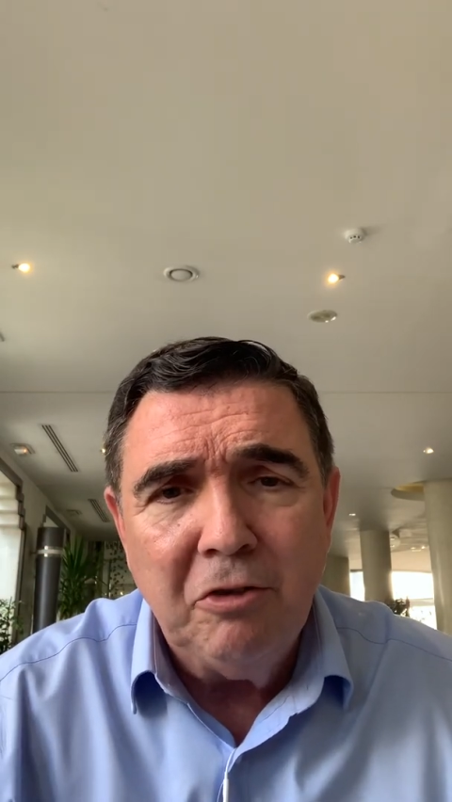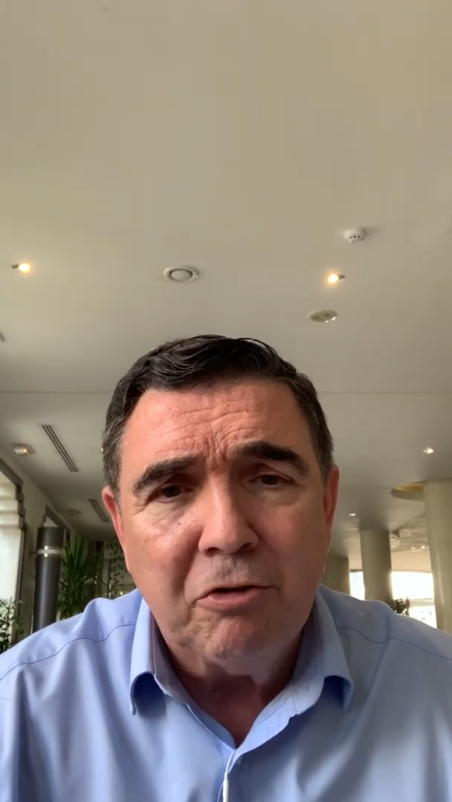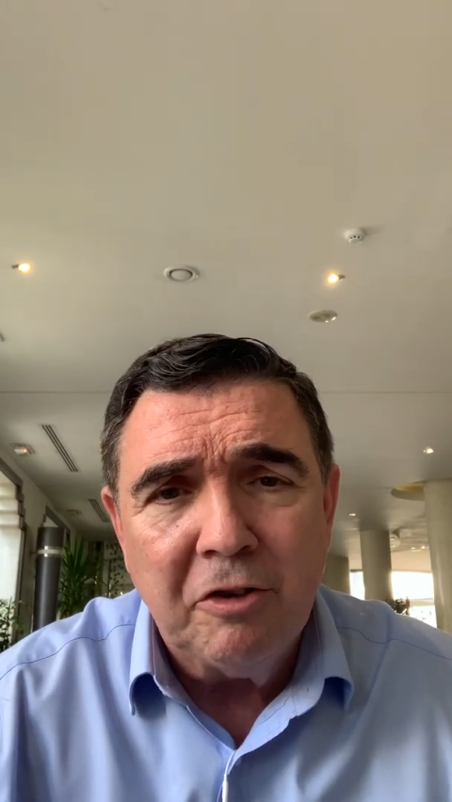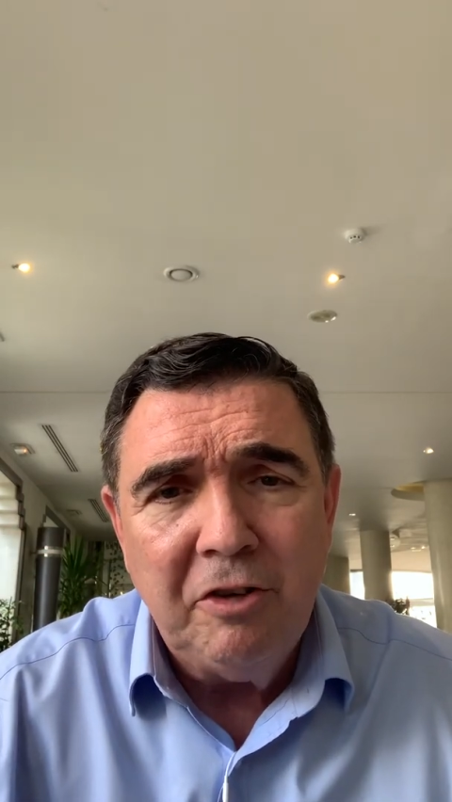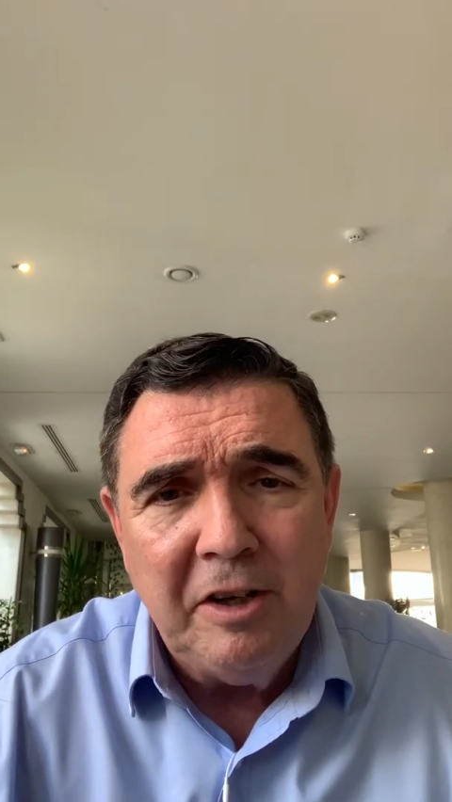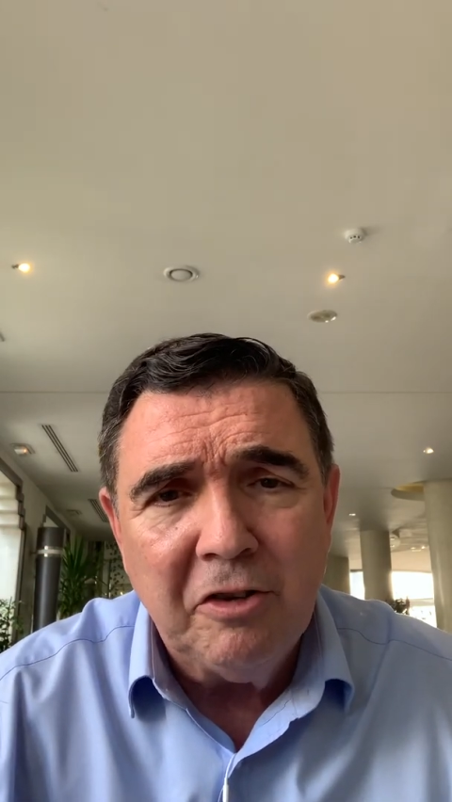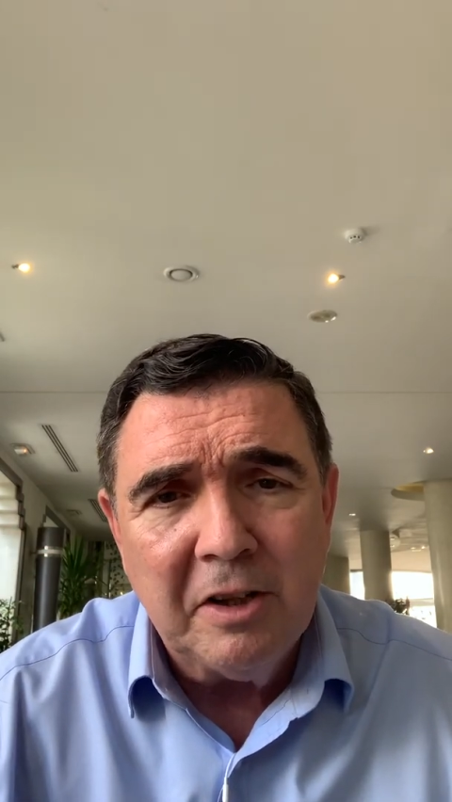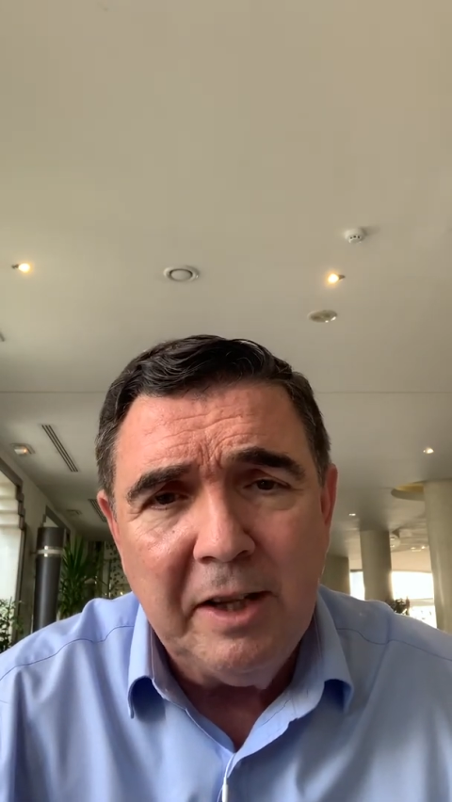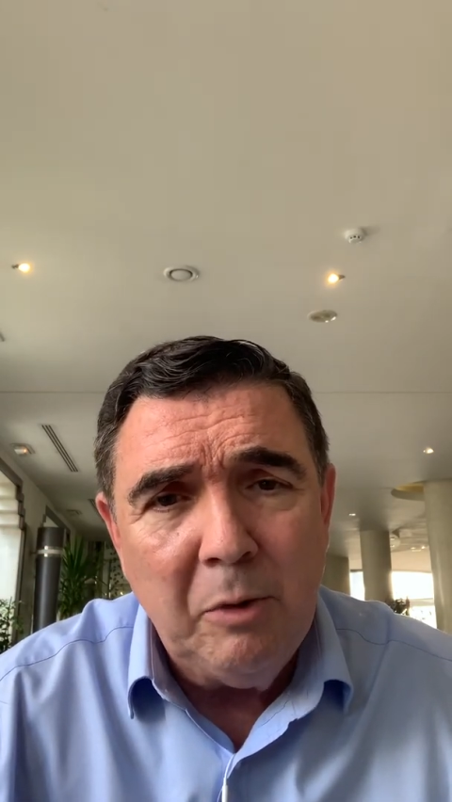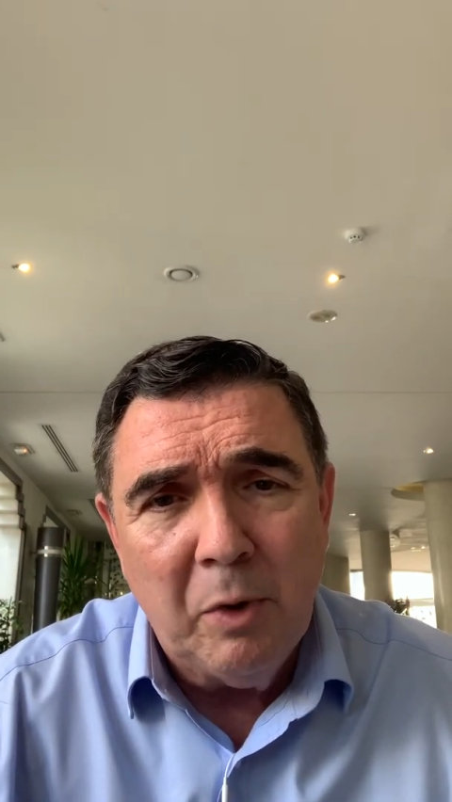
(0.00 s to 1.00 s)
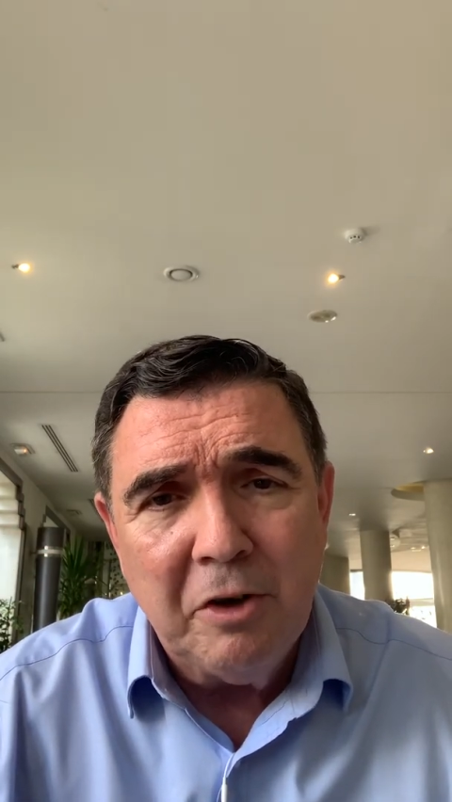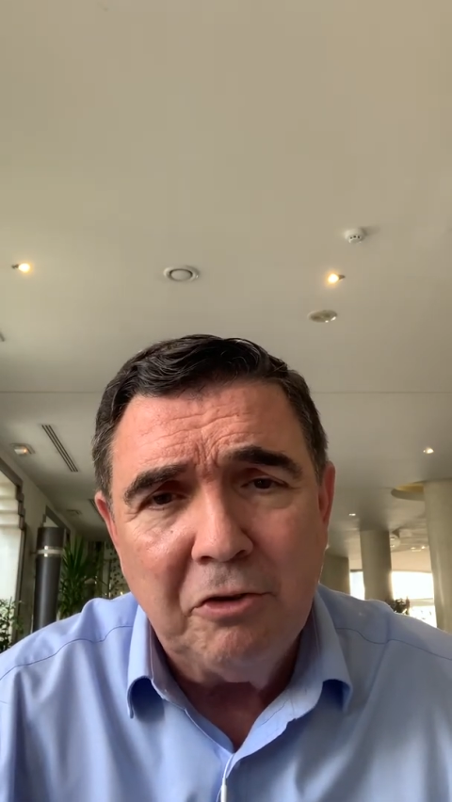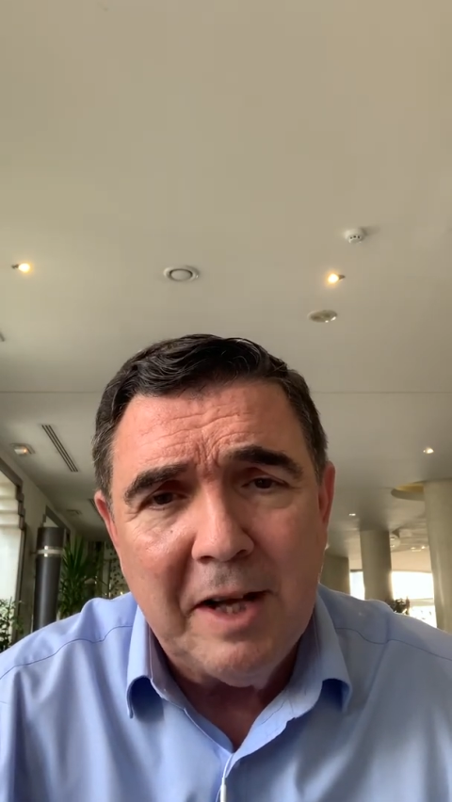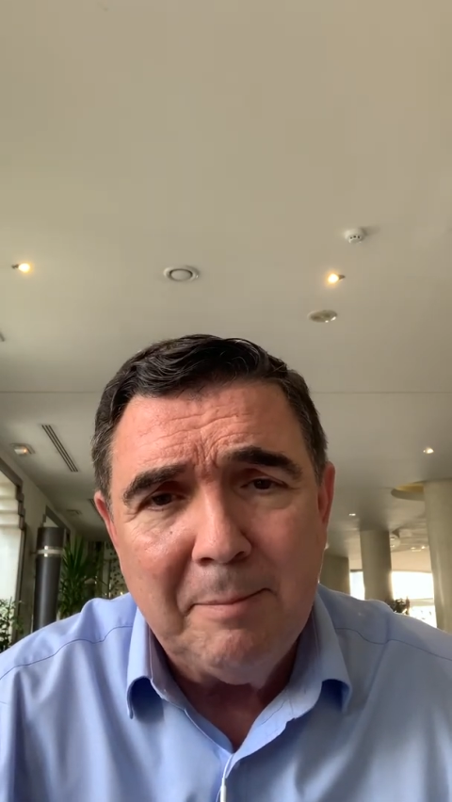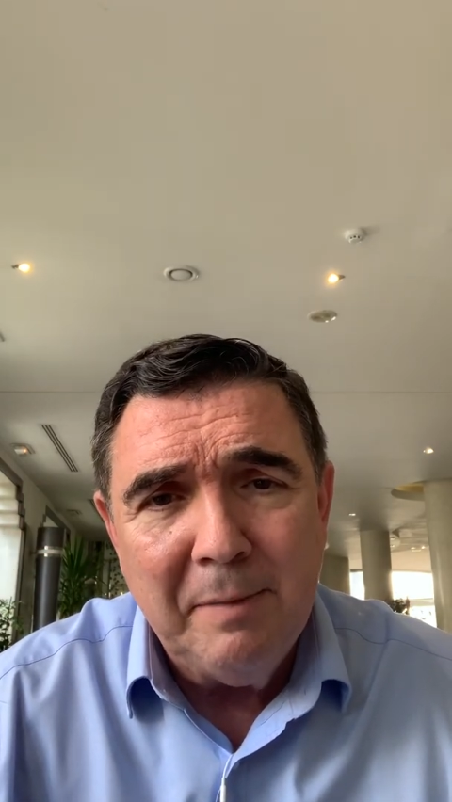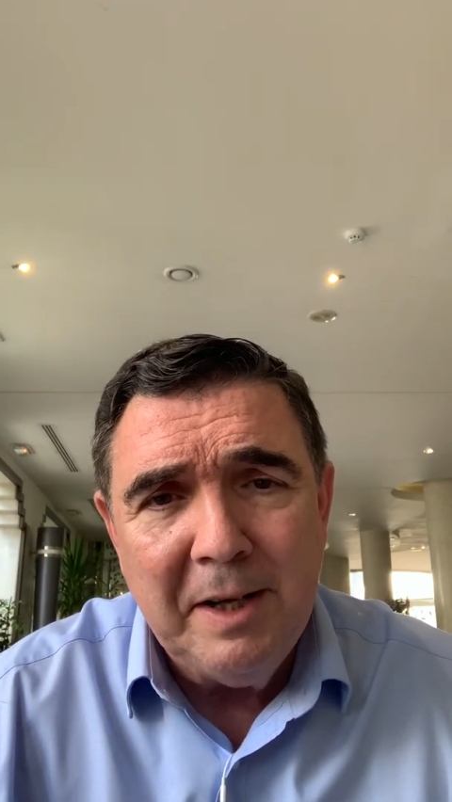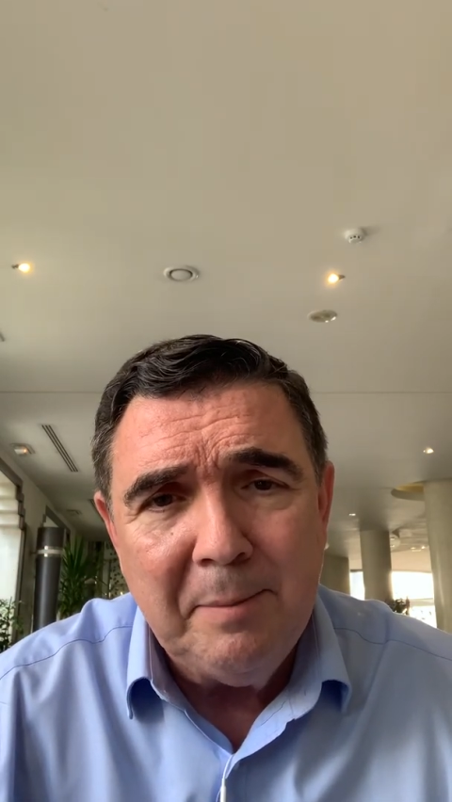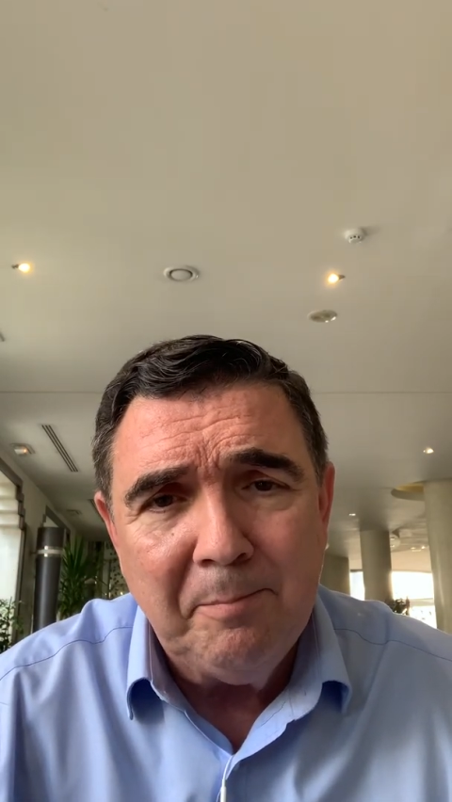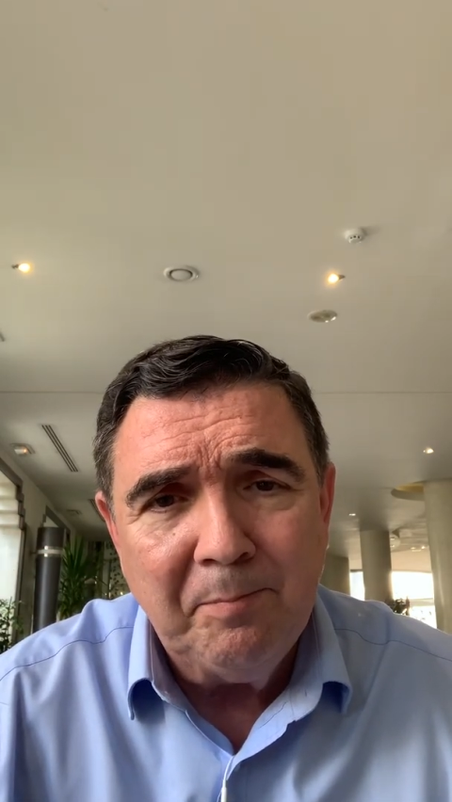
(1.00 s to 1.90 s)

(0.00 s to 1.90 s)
strategically, what does that mean?